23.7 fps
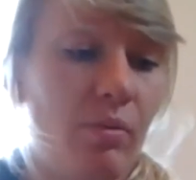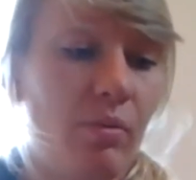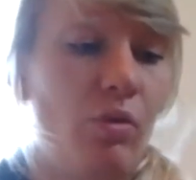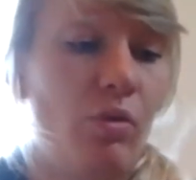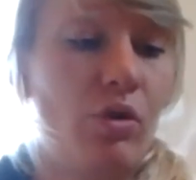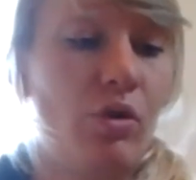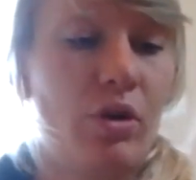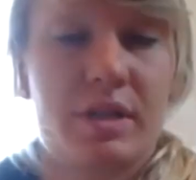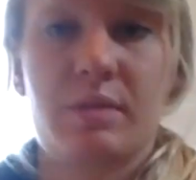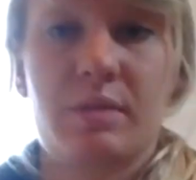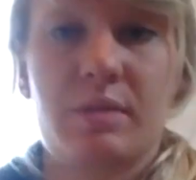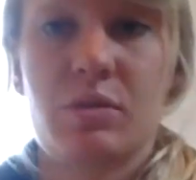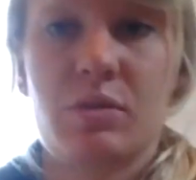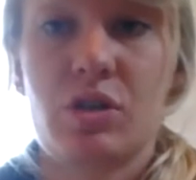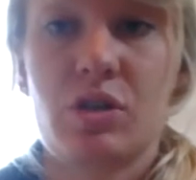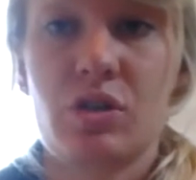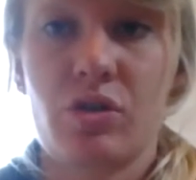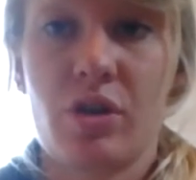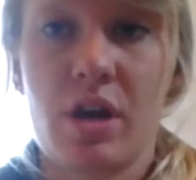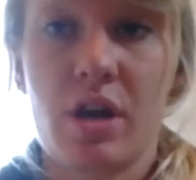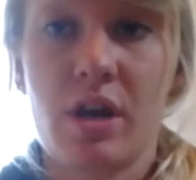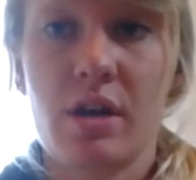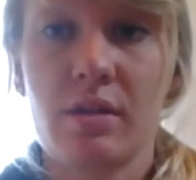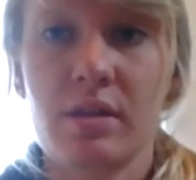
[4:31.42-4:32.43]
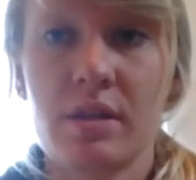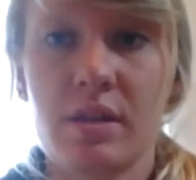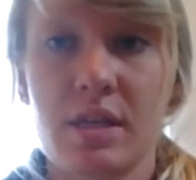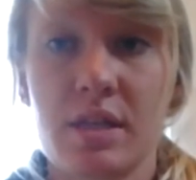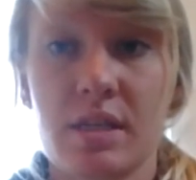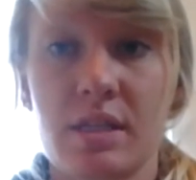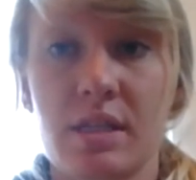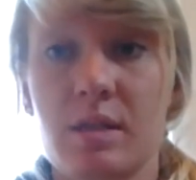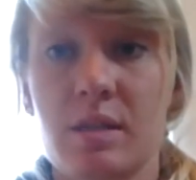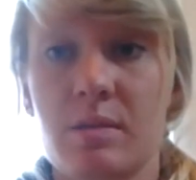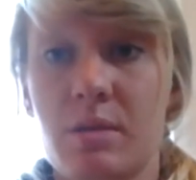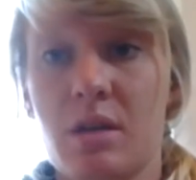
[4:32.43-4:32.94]
or some string,
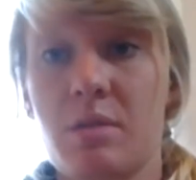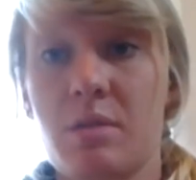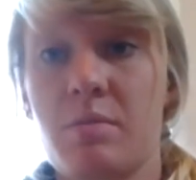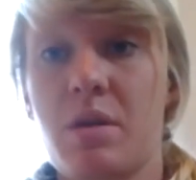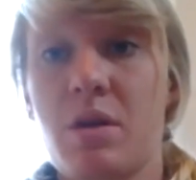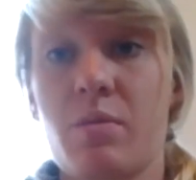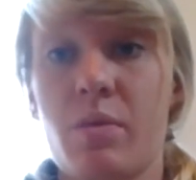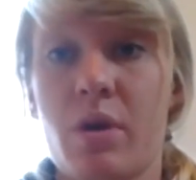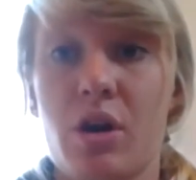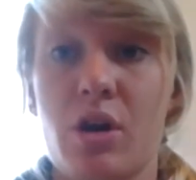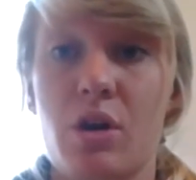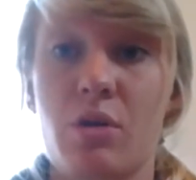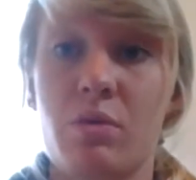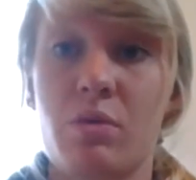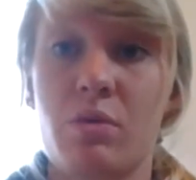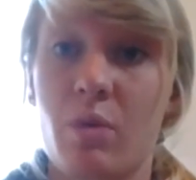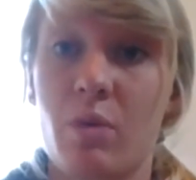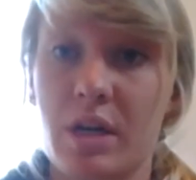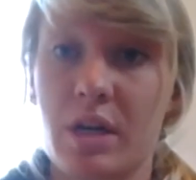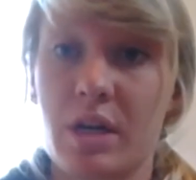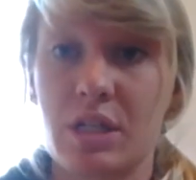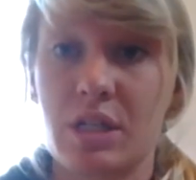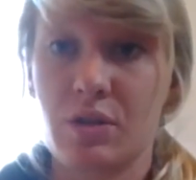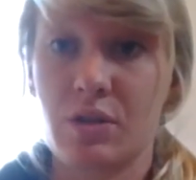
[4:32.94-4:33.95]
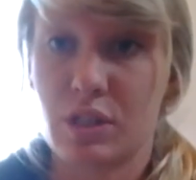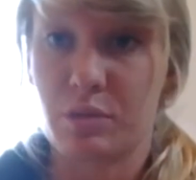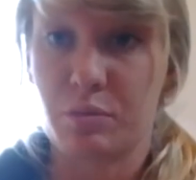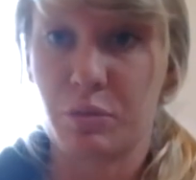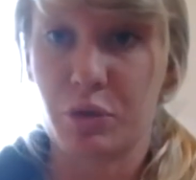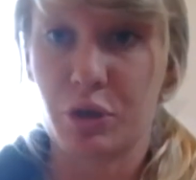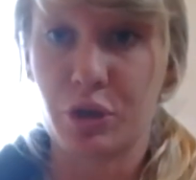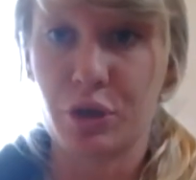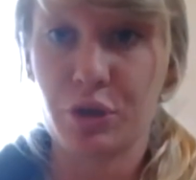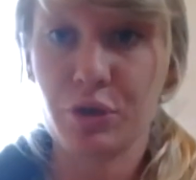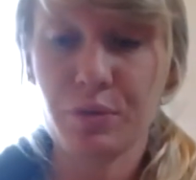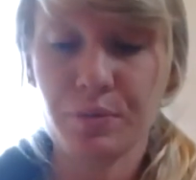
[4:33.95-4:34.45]
this is going to be where you would want to use some
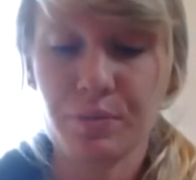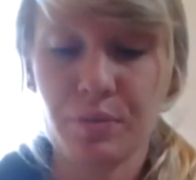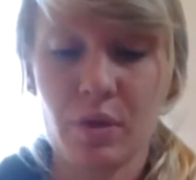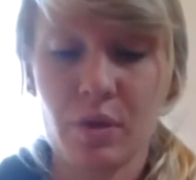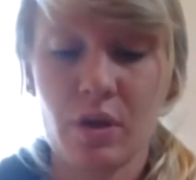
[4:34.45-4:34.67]
glue.